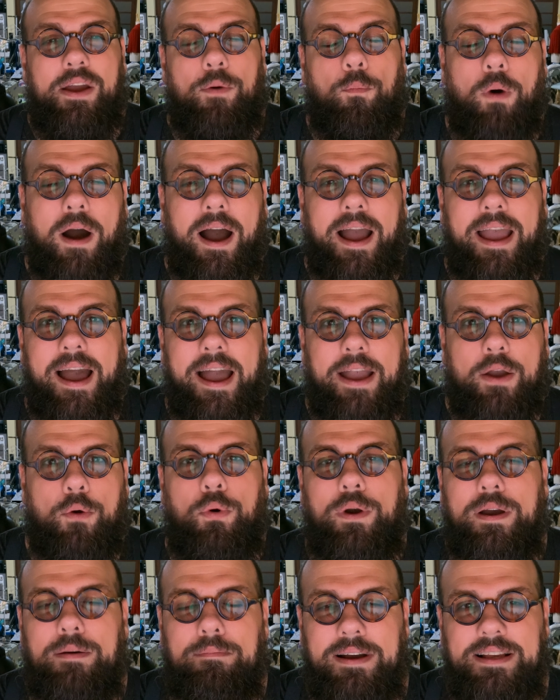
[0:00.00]
why I
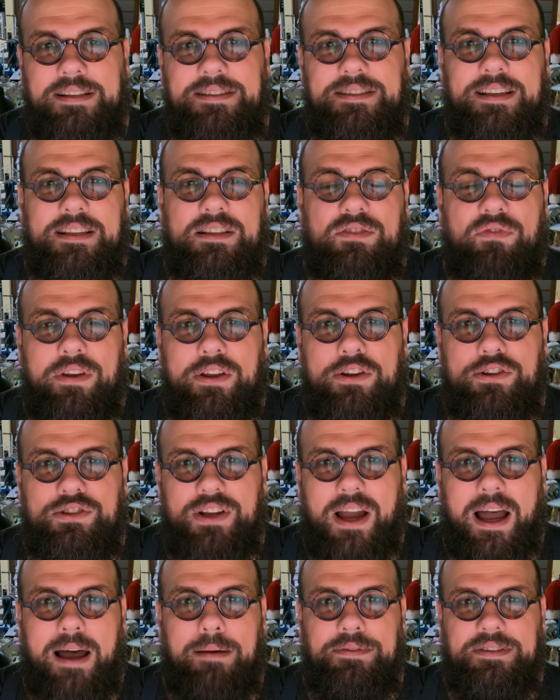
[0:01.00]
quit my six-figure
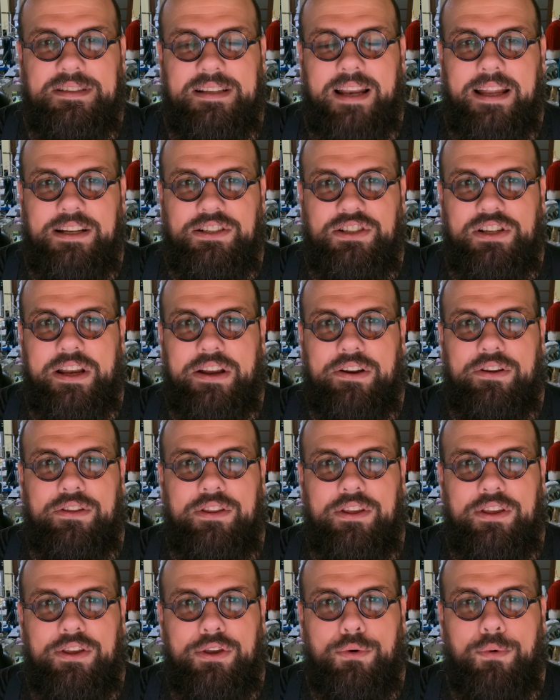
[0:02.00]
job as an engineer in
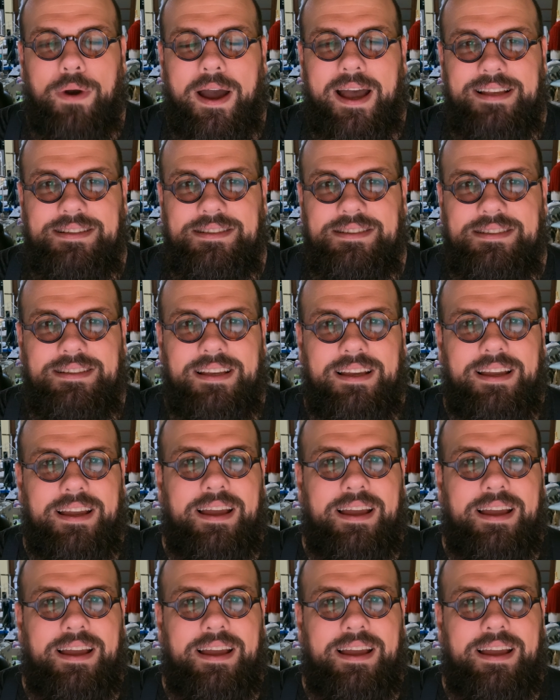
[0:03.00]
the US,